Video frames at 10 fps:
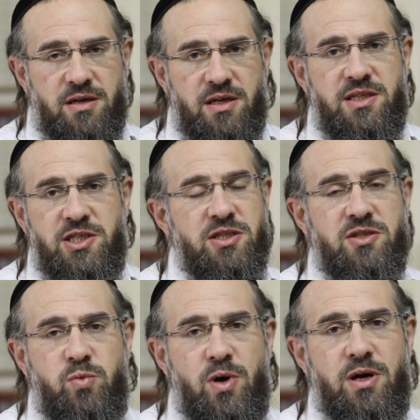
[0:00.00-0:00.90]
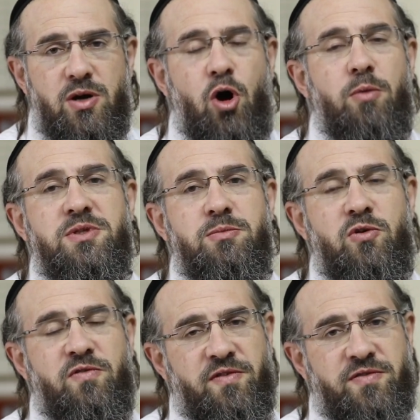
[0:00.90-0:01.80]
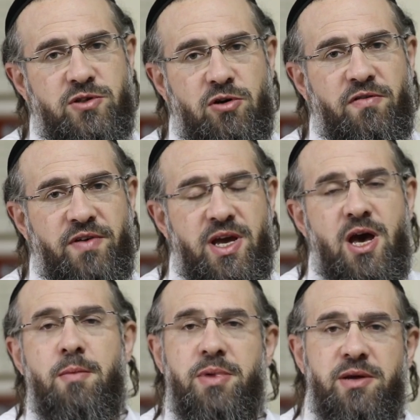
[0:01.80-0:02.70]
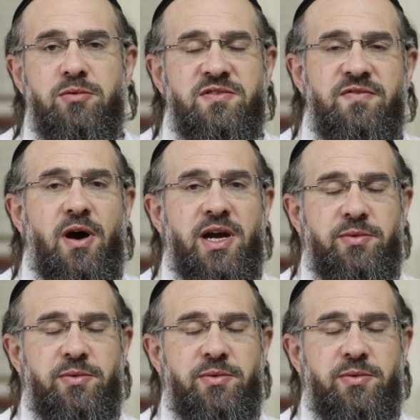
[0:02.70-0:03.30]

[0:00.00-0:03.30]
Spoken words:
conditions weren't optimal for photography, but it was fine.